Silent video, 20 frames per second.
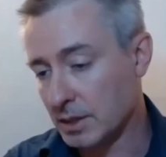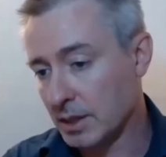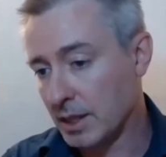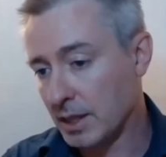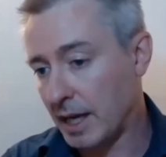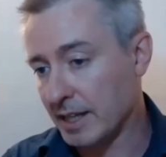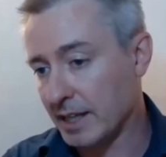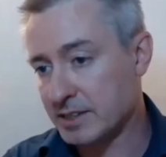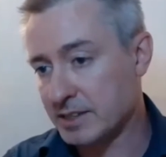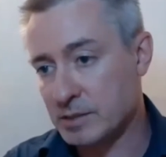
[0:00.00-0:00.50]

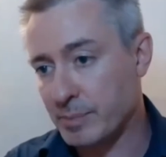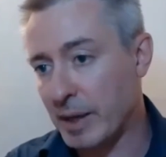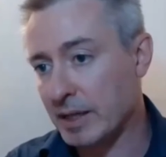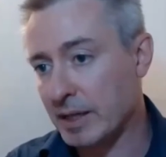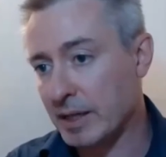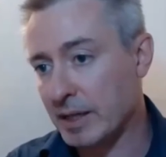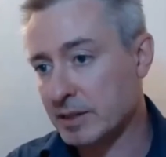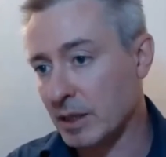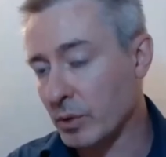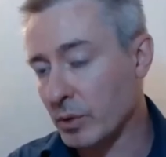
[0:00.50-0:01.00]
I
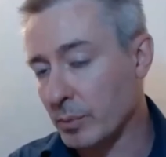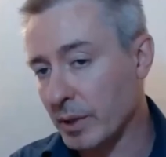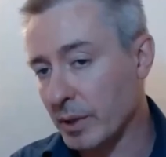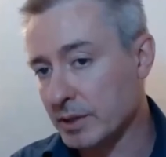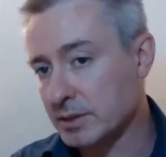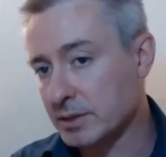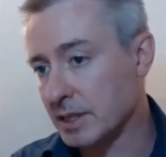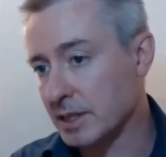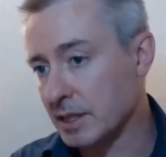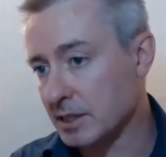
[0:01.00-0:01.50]
suspect that we'll be able
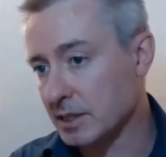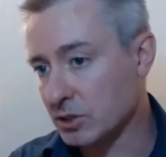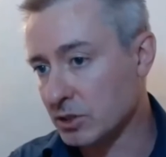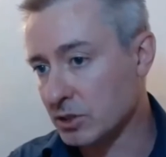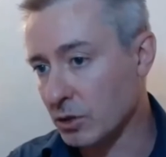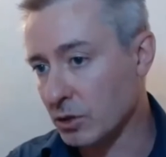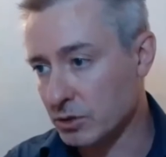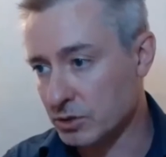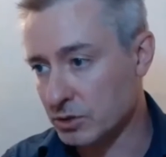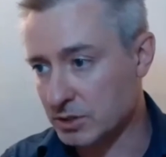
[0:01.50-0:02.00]
to take these
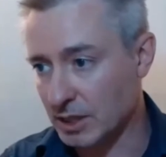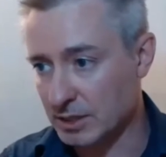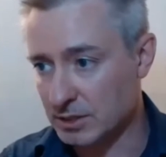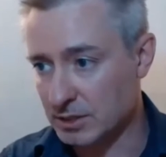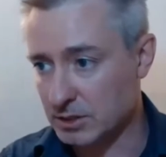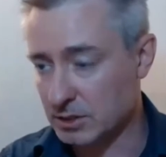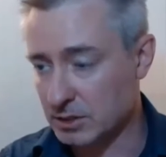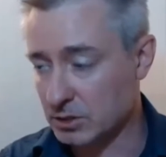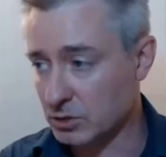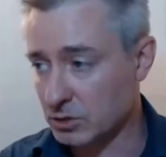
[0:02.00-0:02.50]
glucose
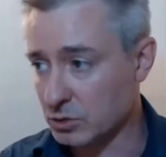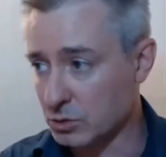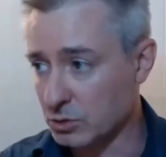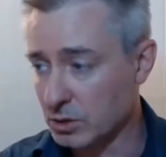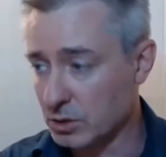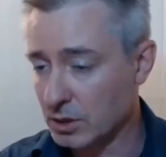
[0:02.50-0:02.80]
sensors to